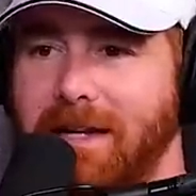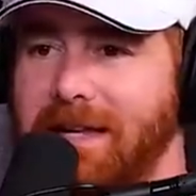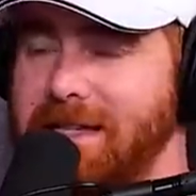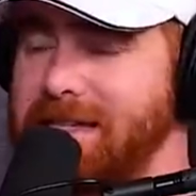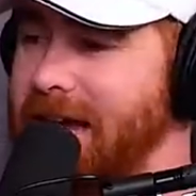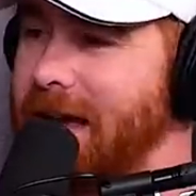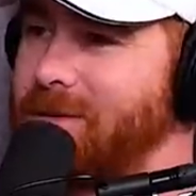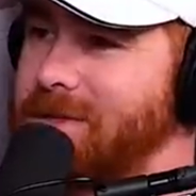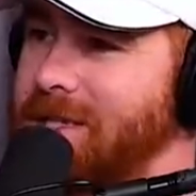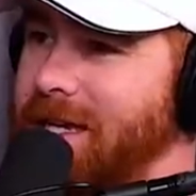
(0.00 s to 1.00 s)
And this guy
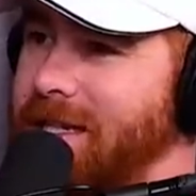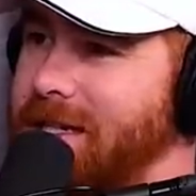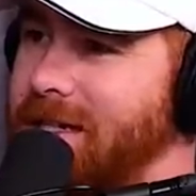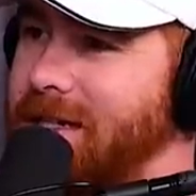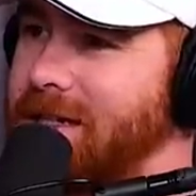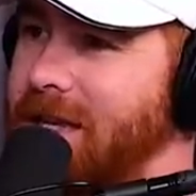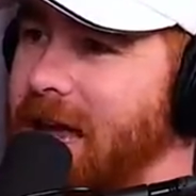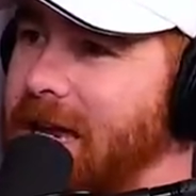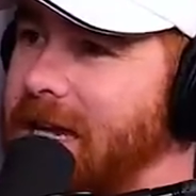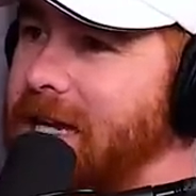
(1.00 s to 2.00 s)
was like,
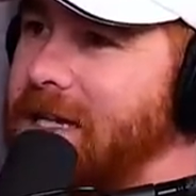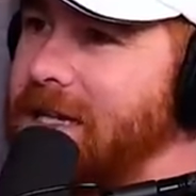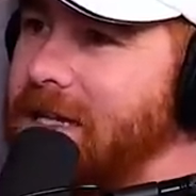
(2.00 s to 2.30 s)
"Hey,